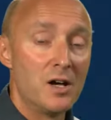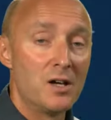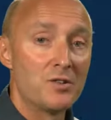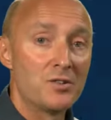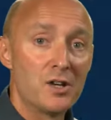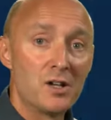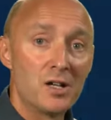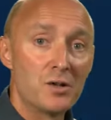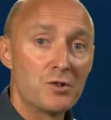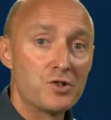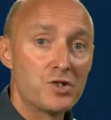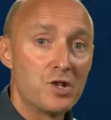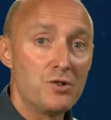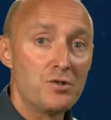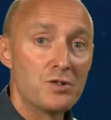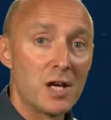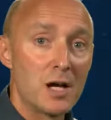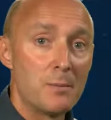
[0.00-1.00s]
And certainly on
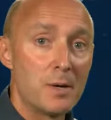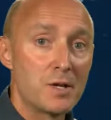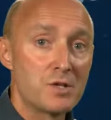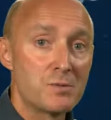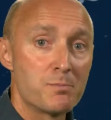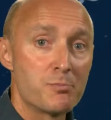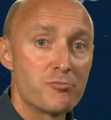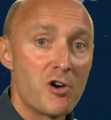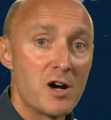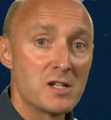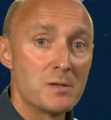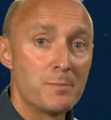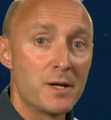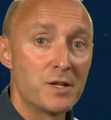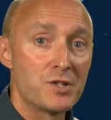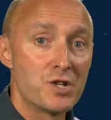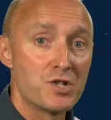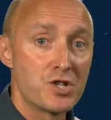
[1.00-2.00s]
Tuesday, a much brighter
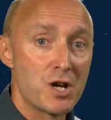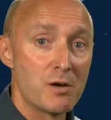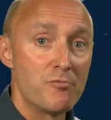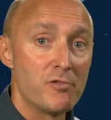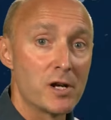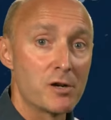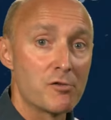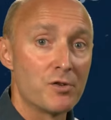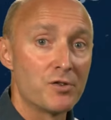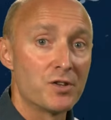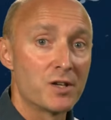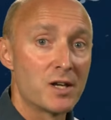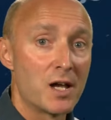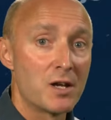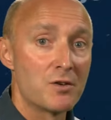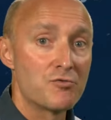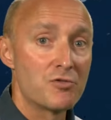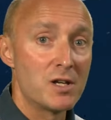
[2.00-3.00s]
picture generally across the
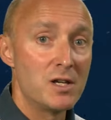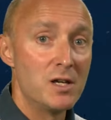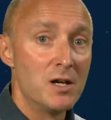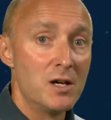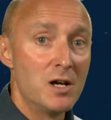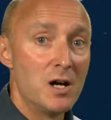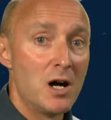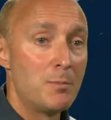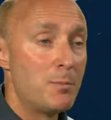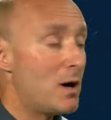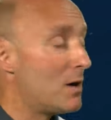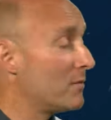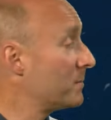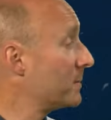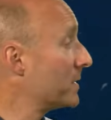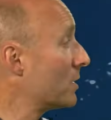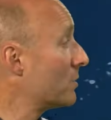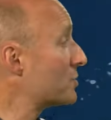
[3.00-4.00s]
country. Apart
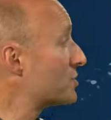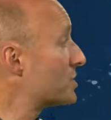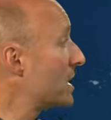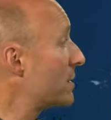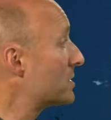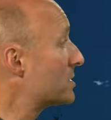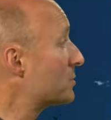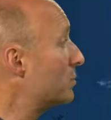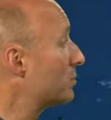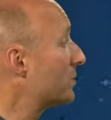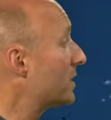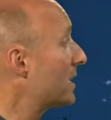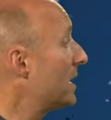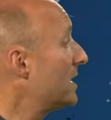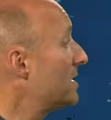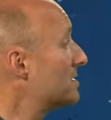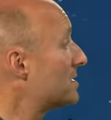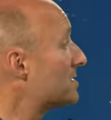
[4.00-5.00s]
from the odd shower towards the
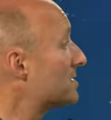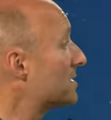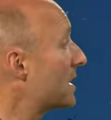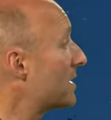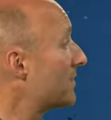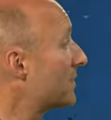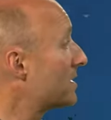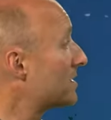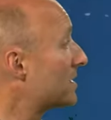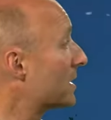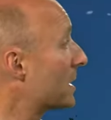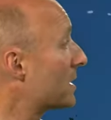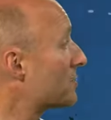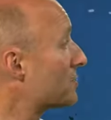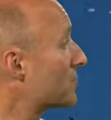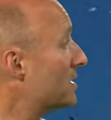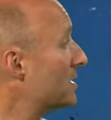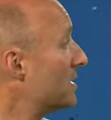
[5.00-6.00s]
east and southeast of the
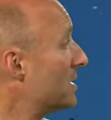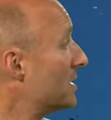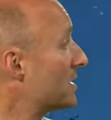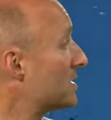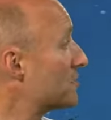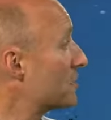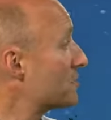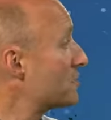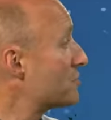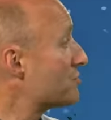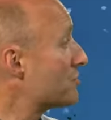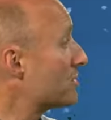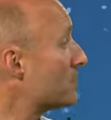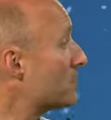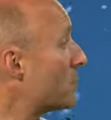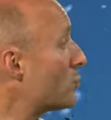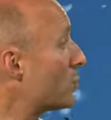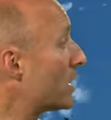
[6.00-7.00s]
country, especially during
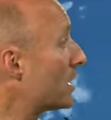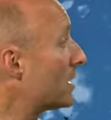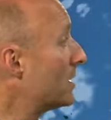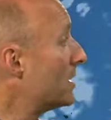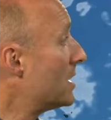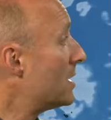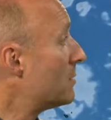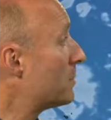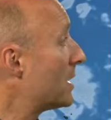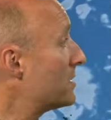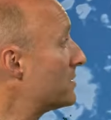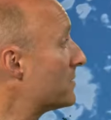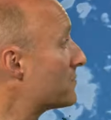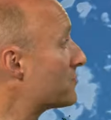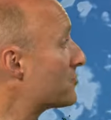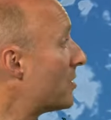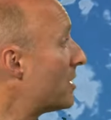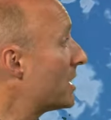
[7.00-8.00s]
the morning, plenty
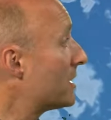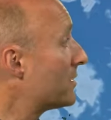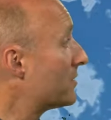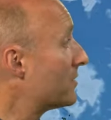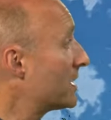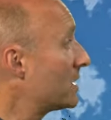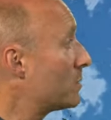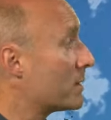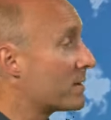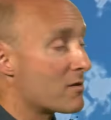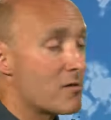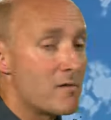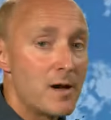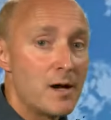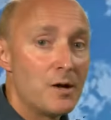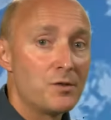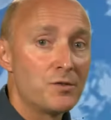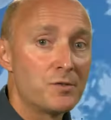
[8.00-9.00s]
of dry and sunny weather
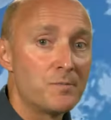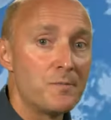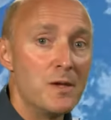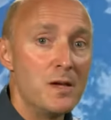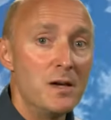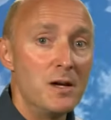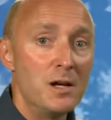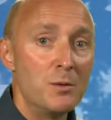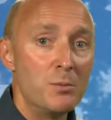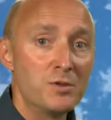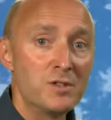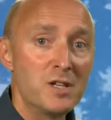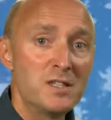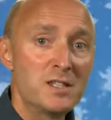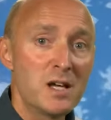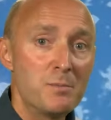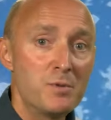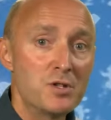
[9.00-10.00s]
around. And we'll
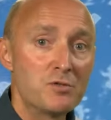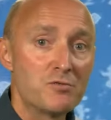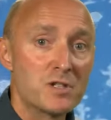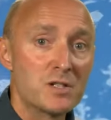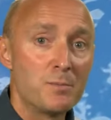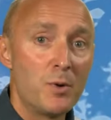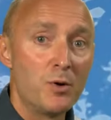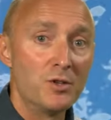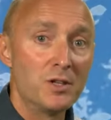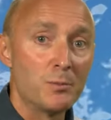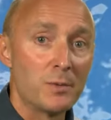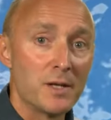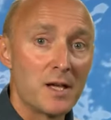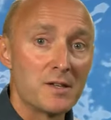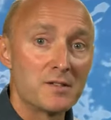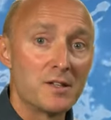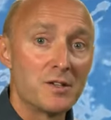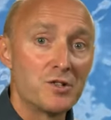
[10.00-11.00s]
see temperatures responding with
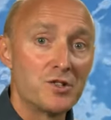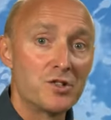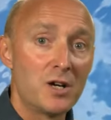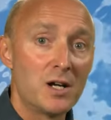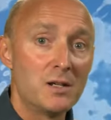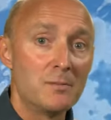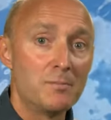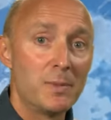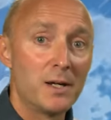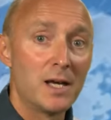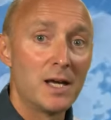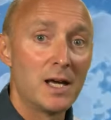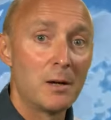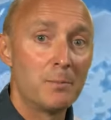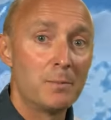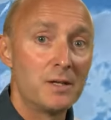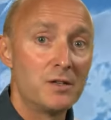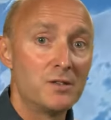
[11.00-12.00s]
that sunshine, picking
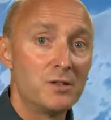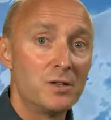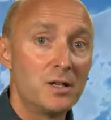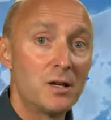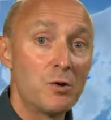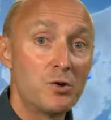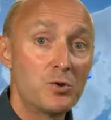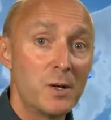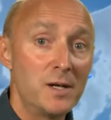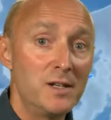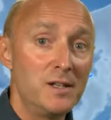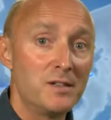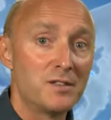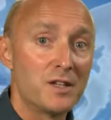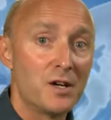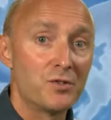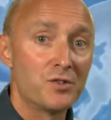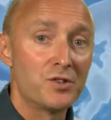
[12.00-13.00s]
up into the low 20s
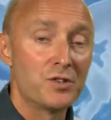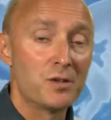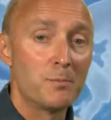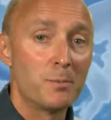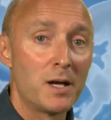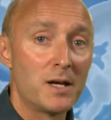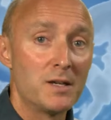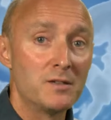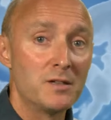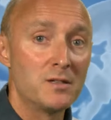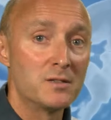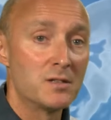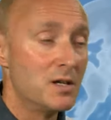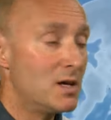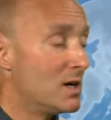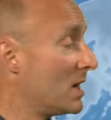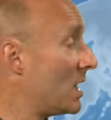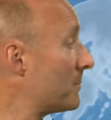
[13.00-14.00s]
Celsius in places,
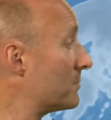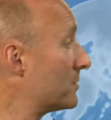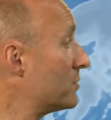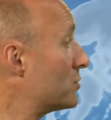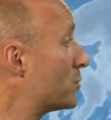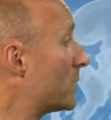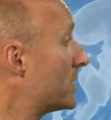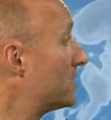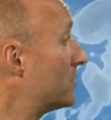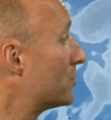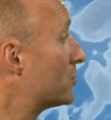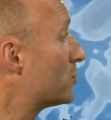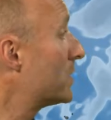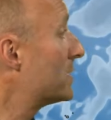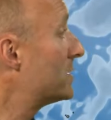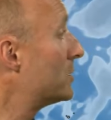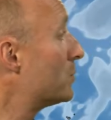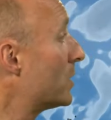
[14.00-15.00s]
up to 20 or
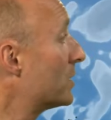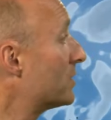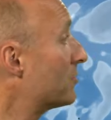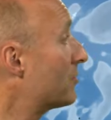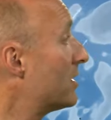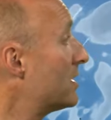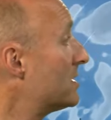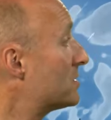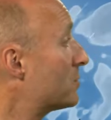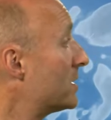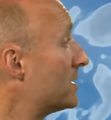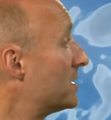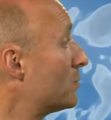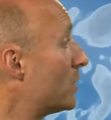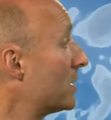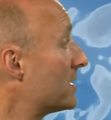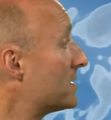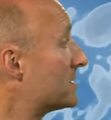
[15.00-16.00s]
21 degrees.
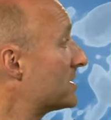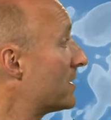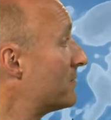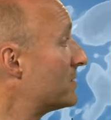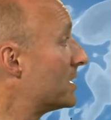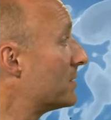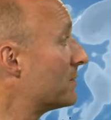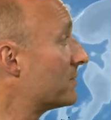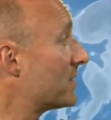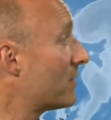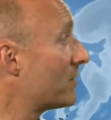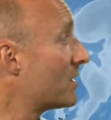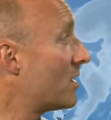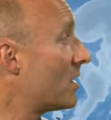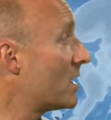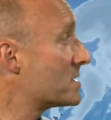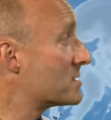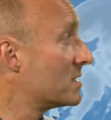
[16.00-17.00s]
21 is 70 in
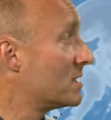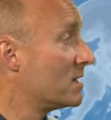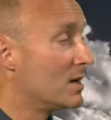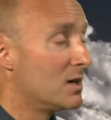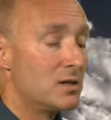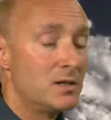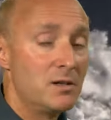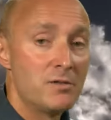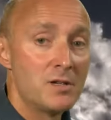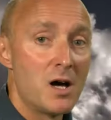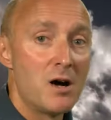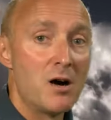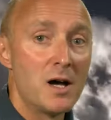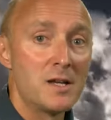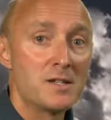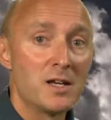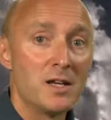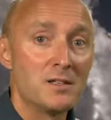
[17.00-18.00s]
Fahrenheit, nearer the
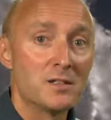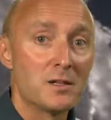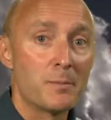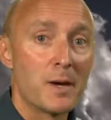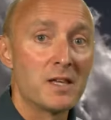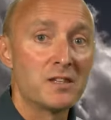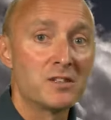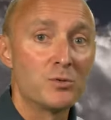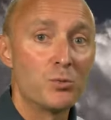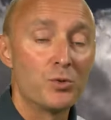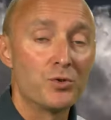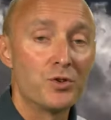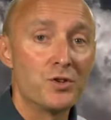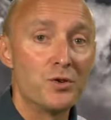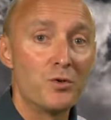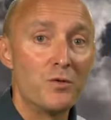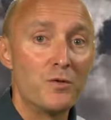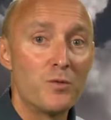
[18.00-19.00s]
high teens at best towards
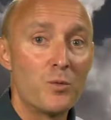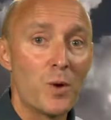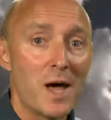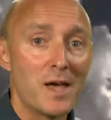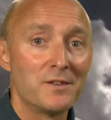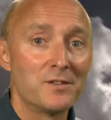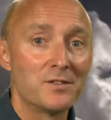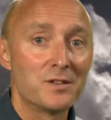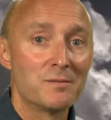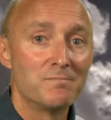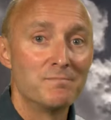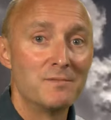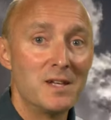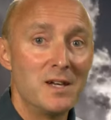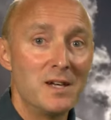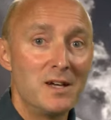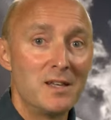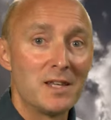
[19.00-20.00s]
the northwest.
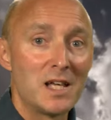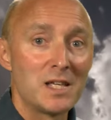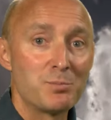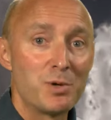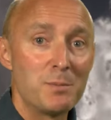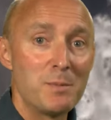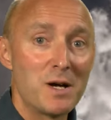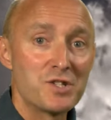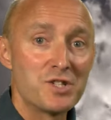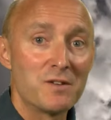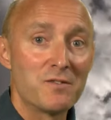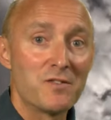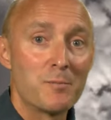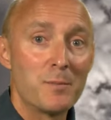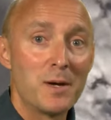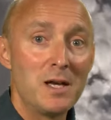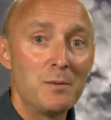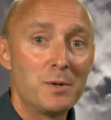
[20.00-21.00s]
That's pretty much it for
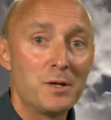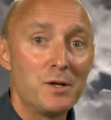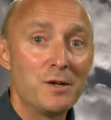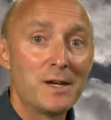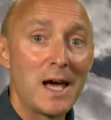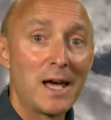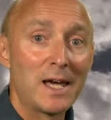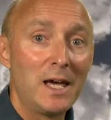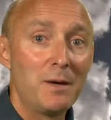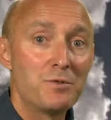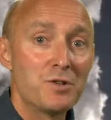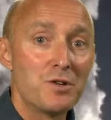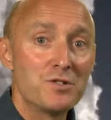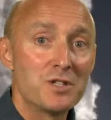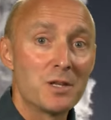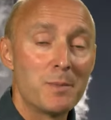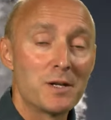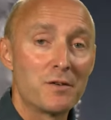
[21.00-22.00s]
me, but you can keep
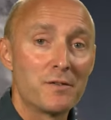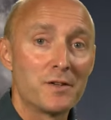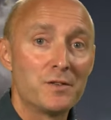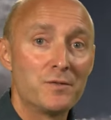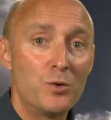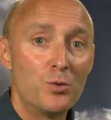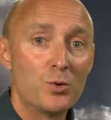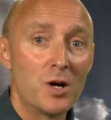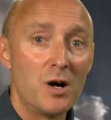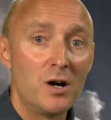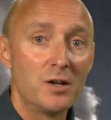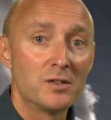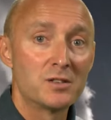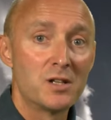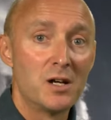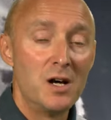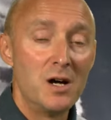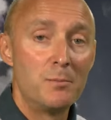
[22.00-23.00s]
tuned to the Met Office
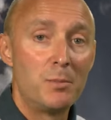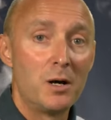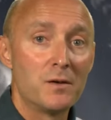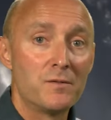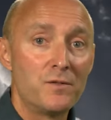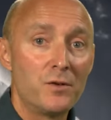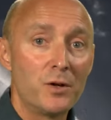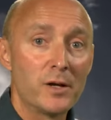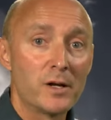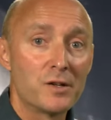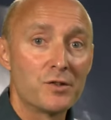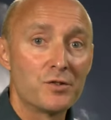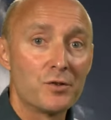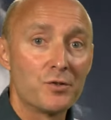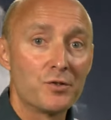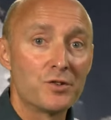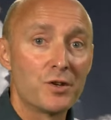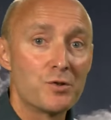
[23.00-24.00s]
forecast by following us
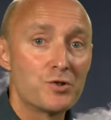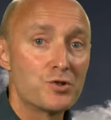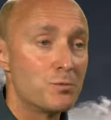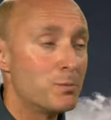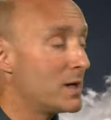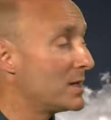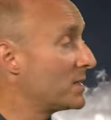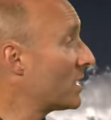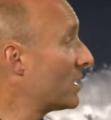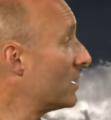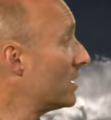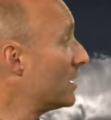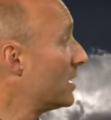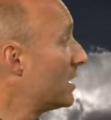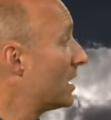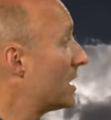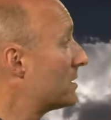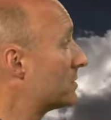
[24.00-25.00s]
on social media
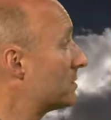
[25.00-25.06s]
and